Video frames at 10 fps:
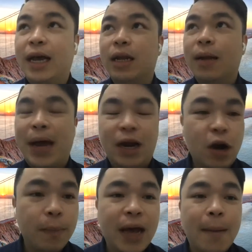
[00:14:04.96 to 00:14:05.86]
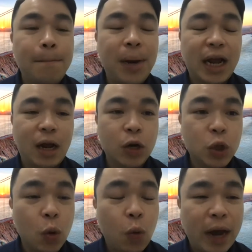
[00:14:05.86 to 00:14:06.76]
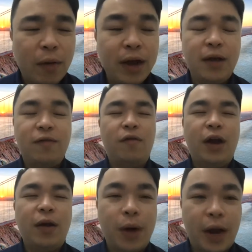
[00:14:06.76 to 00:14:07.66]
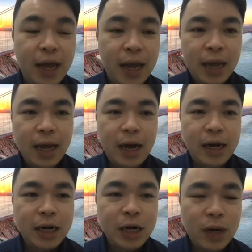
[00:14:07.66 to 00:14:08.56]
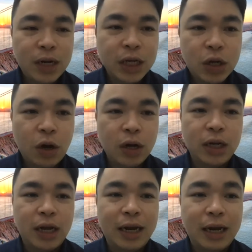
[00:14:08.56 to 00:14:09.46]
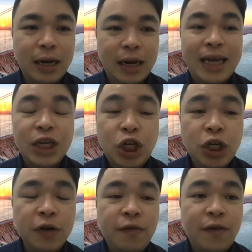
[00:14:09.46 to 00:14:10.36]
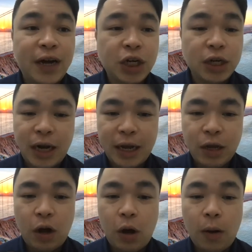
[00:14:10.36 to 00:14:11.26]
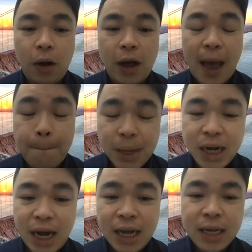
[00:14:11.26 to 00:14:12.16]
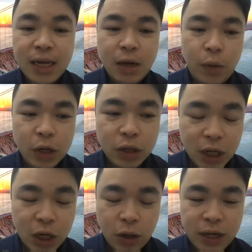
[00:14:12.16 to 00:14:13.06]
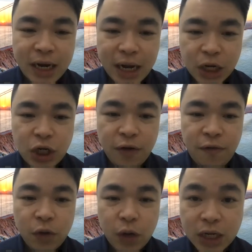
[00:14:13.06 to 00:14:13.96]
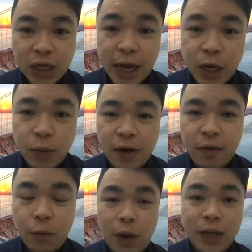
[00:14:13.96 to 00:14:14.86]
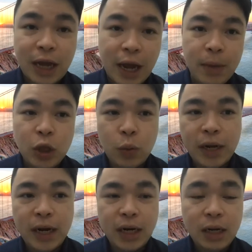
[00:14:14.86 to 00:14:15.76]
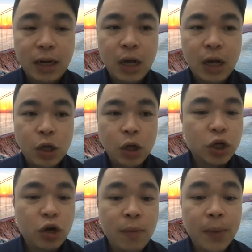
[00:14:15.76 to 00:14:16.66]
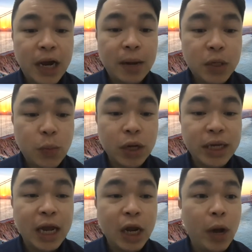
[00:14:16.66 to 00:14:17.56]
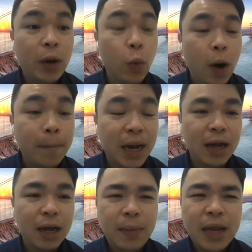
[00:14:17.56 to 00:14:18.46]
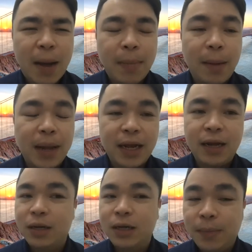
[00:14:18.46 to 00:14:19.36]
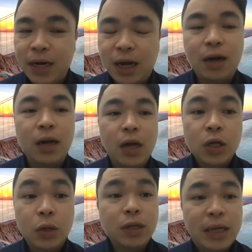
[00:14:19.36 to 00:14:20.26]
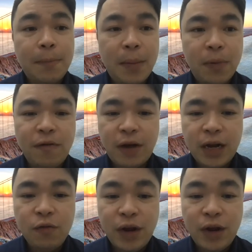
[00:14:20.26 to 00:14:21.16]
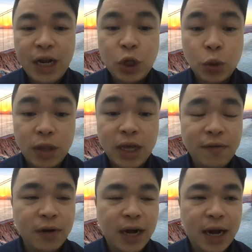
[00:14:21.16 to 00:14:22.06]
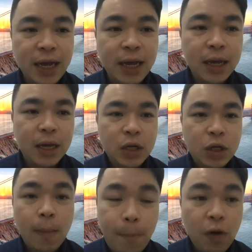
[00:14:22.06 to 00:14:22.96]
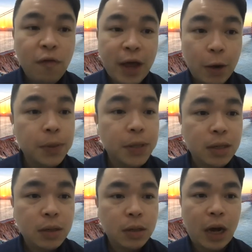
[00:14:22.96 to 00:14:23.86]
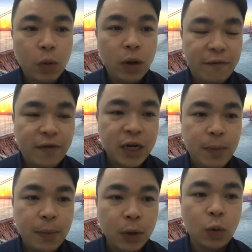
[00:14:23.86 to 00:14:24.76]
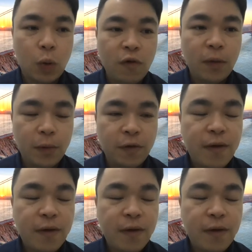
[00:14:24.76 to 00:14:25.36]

the background become black, not so white, right? It's not very bright. Another one is called the night shift function, like your Apple. When you turn on the night shift, you can schedule it one timing to another. Your screen becomes more yellow and warm, a bit like that. It's a bit dark. So some people find it really soothing for the eye. So both helps. So I would advise people to go for both.